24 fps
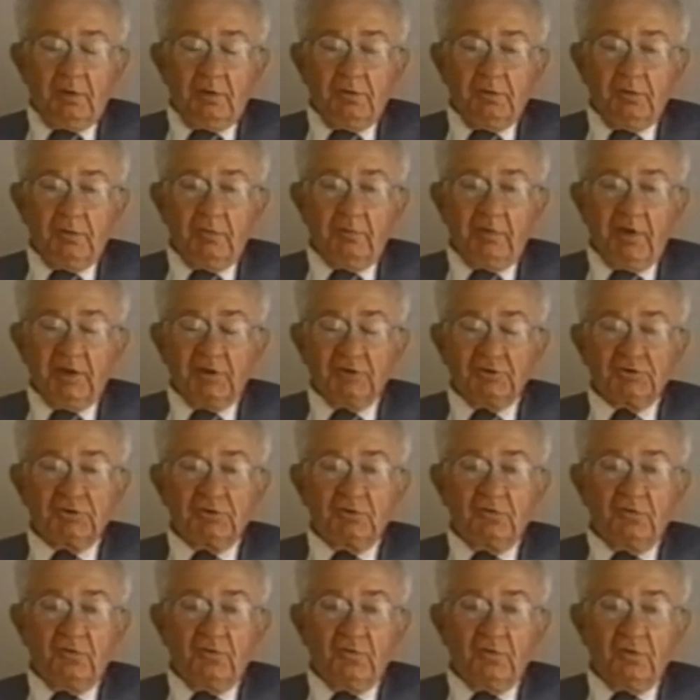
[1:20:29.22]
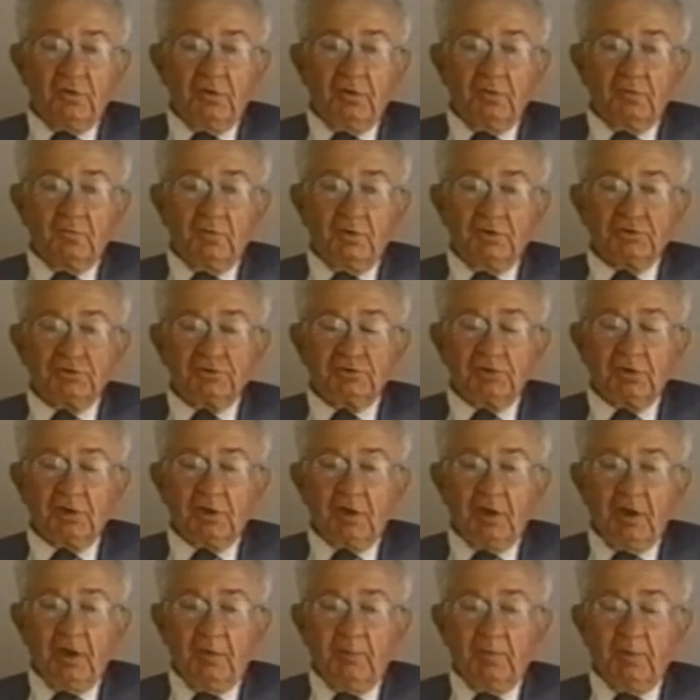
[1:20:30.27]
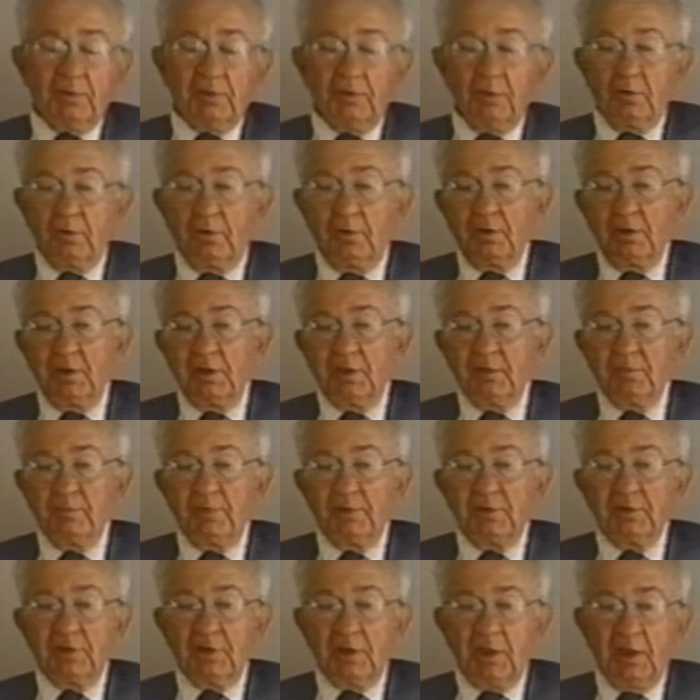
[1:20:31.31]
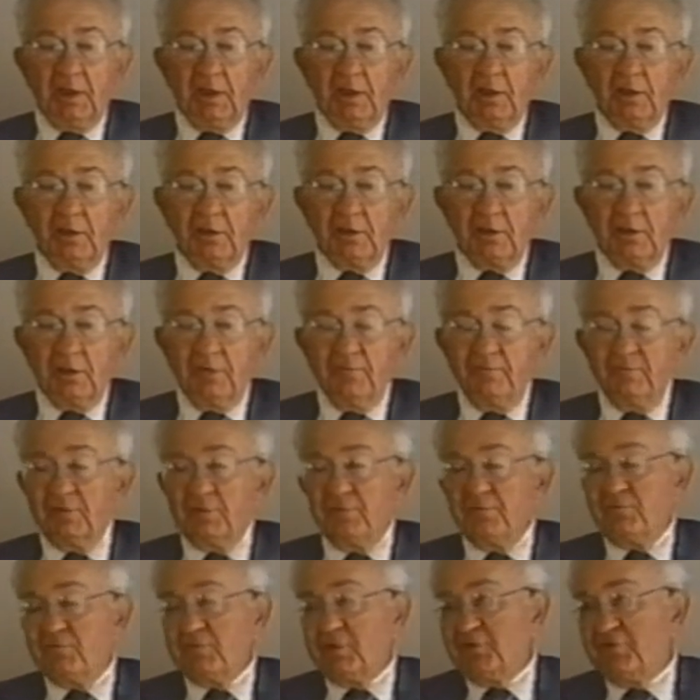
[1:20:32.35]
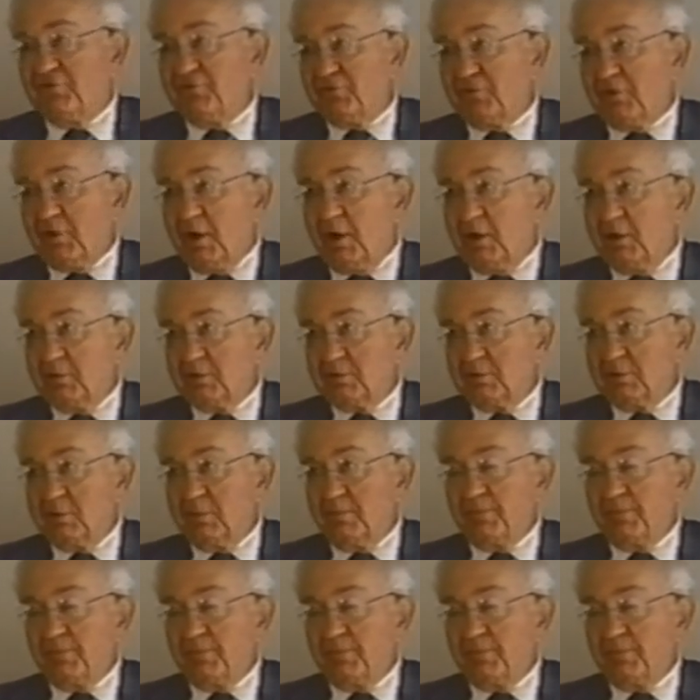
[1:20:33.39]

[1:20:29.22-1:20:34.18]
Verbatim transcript: directions in which the common law had been taking, give it a fresh start,